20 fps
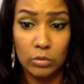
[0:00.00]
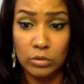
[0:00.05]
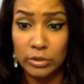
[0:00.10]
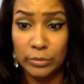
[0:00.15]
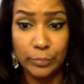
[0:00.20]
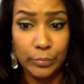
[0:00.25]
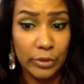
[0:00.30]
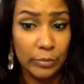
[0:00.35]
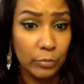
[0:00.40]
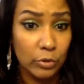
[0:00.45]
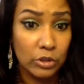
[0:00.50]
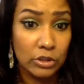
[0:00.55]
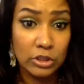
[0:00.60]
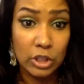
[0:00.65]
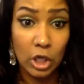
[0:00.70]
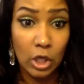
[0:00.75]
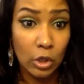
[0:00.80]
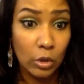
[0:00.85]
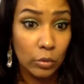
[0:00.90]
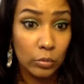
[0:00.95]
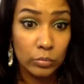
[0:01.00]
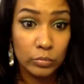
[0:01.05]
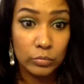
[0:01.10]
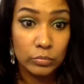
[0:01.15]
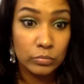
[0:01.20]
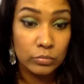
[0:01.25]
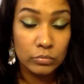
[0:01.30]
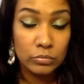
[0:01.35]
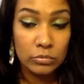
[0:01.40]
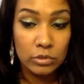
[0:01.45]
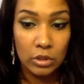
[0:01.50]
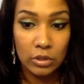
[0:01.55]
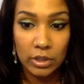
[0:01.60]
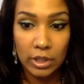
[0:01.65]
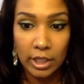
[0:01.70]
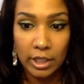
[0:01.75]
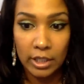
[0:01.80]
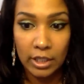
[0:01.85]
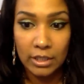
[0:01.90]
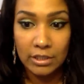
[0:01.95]
Them people is gone.
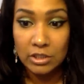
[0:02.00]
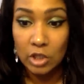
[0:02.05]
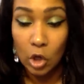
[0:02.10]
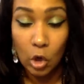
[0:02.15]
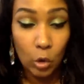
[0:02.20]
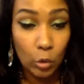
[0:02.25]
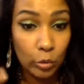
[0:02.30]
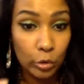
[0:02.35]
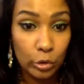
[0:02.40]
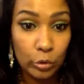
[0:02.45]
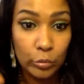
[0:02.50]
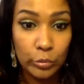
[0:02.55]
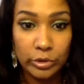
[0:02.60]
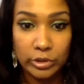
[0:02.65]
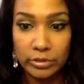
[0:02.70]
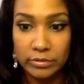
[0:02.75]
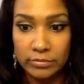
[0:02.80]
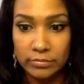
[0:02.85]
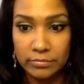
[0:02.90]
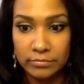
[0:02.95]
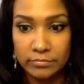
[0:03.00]
Okay, it's a whole new one.